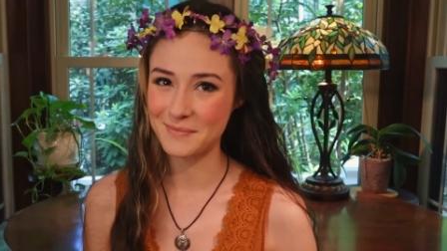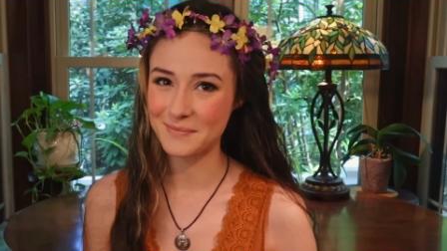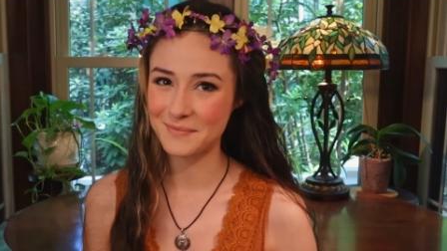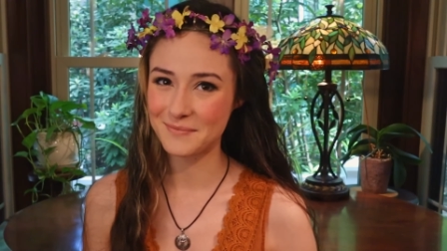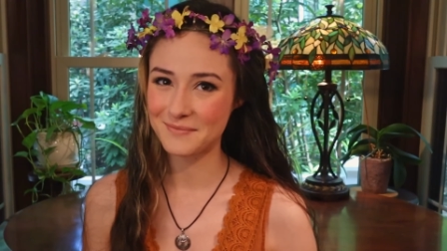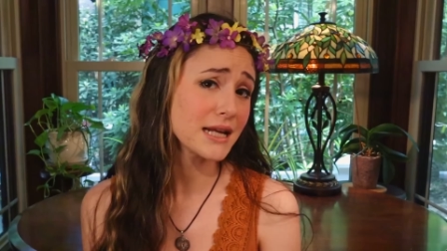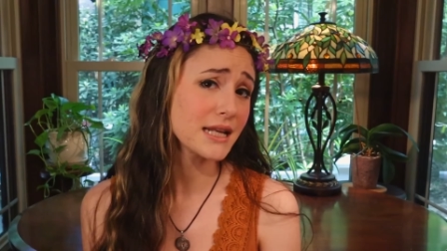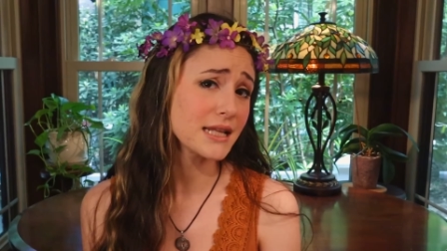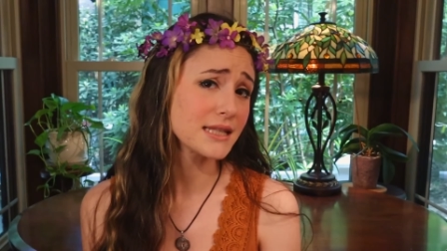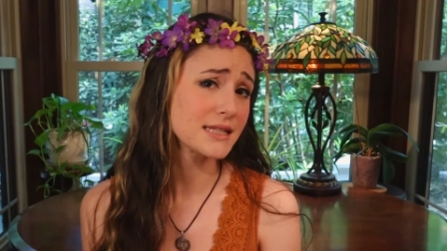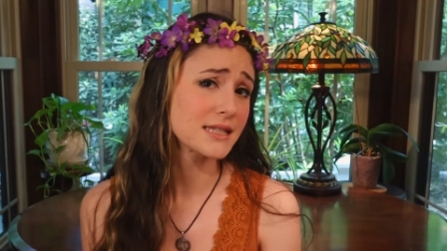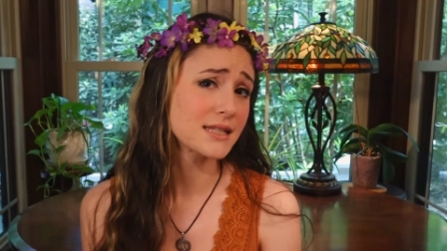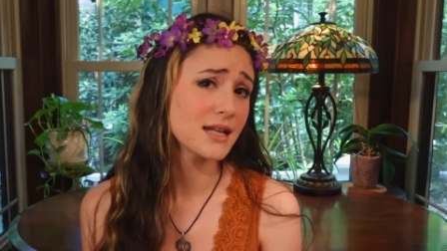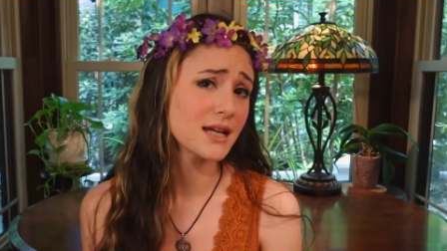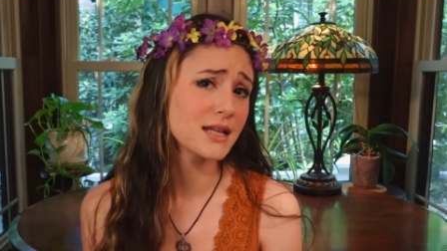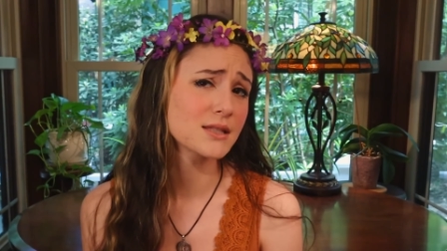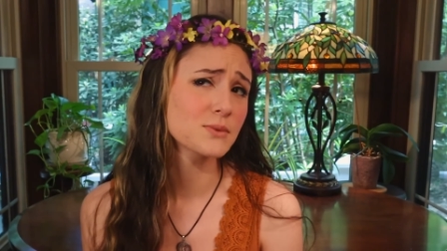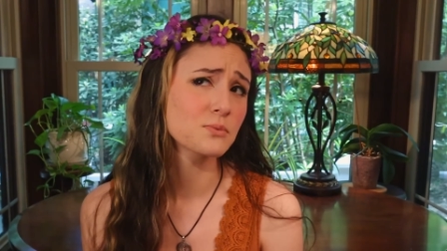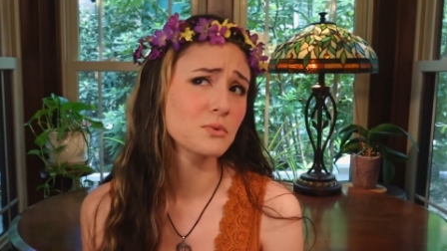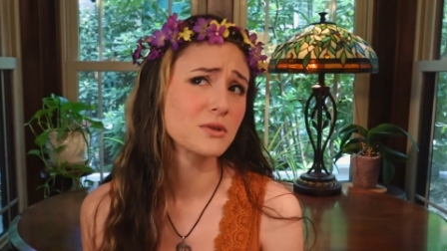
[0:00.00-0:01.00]
The United
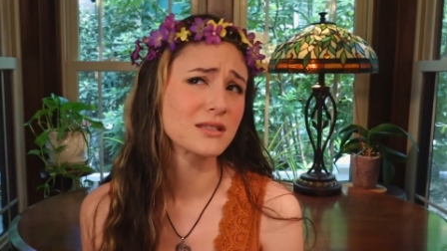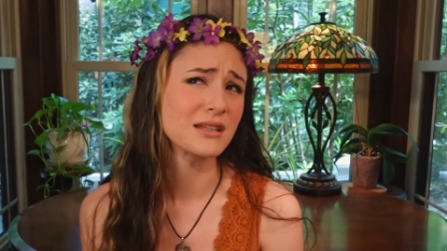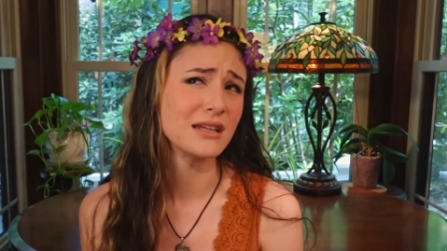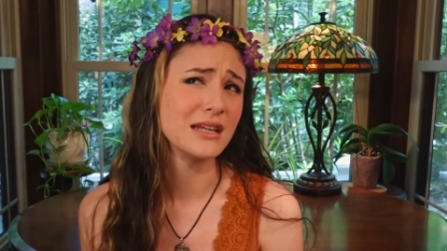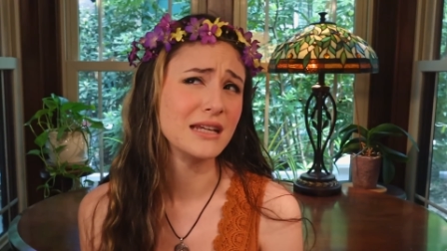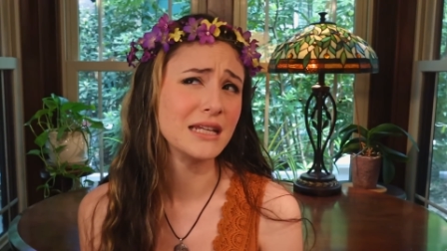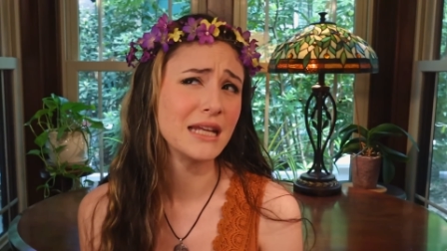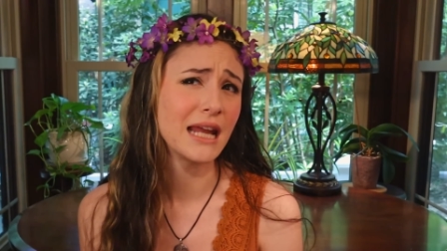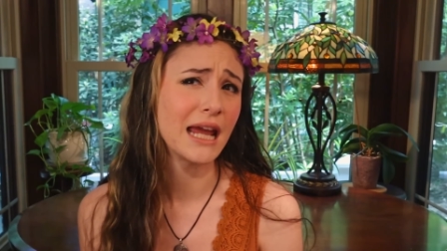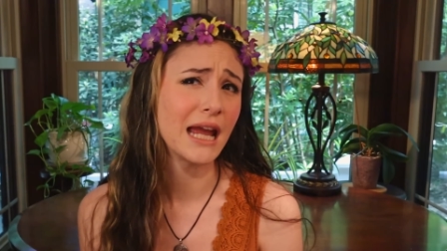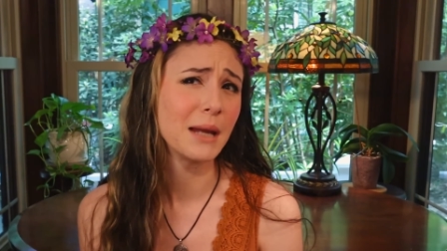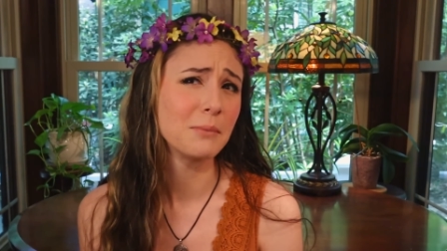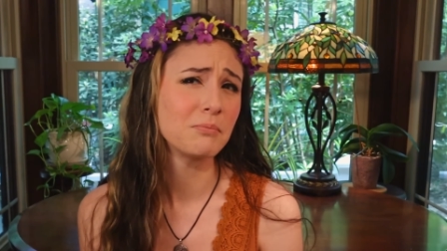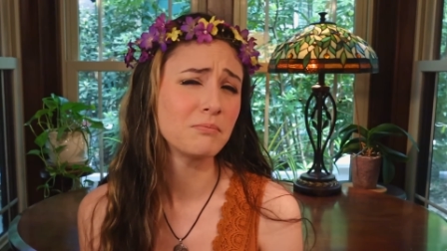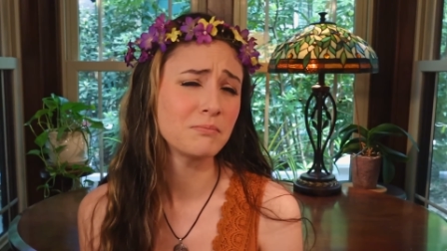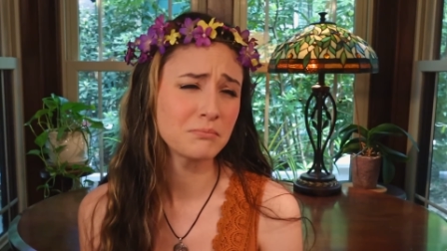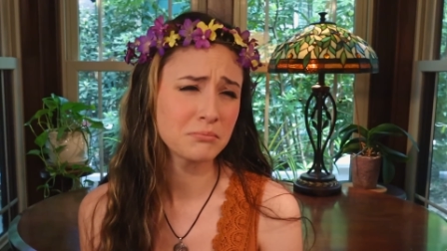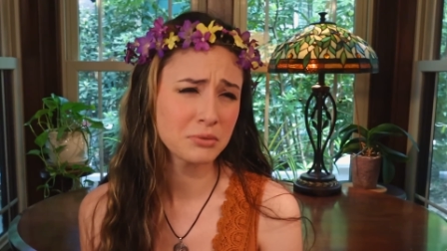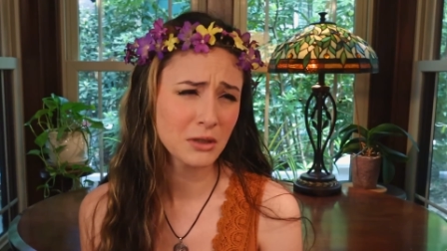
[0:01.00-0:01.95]
States was in a